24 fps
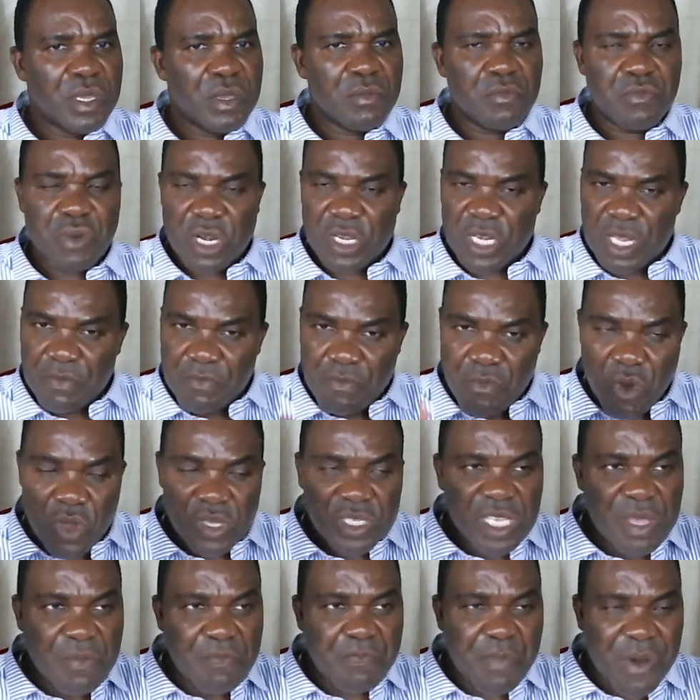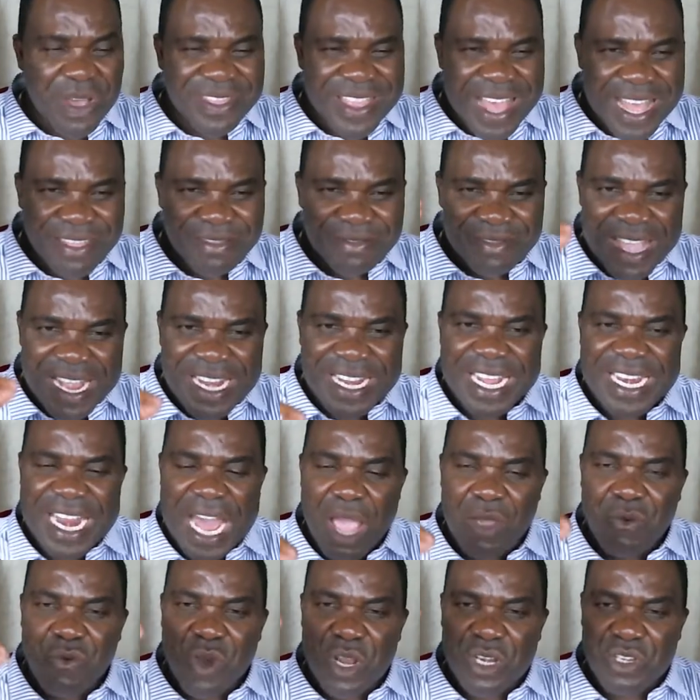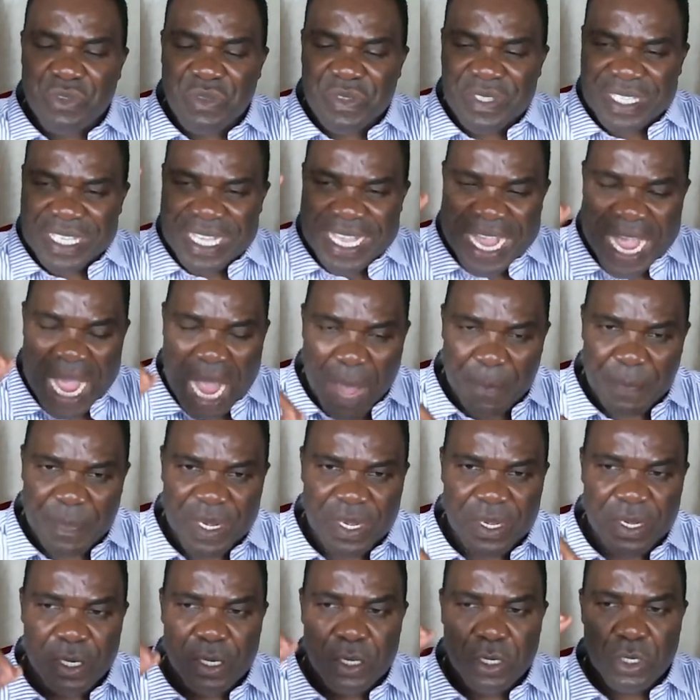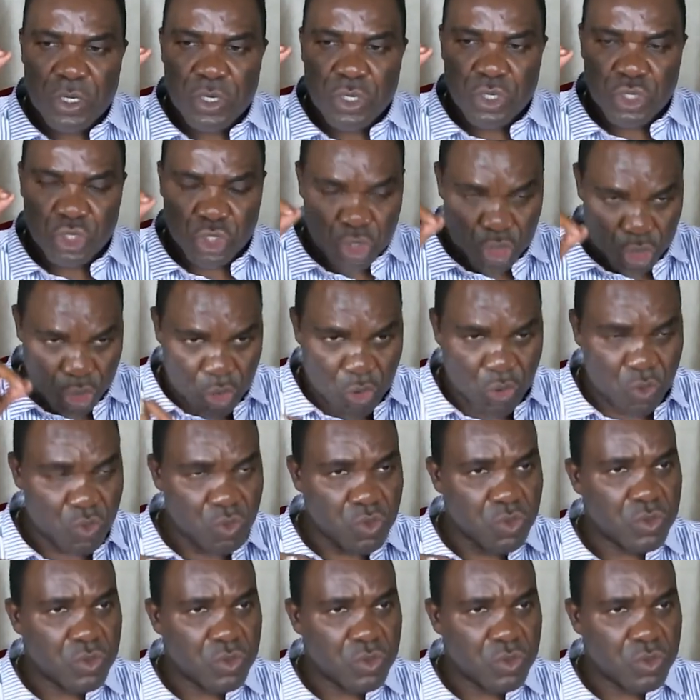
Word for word: But the most important thing that I want to see happen to you,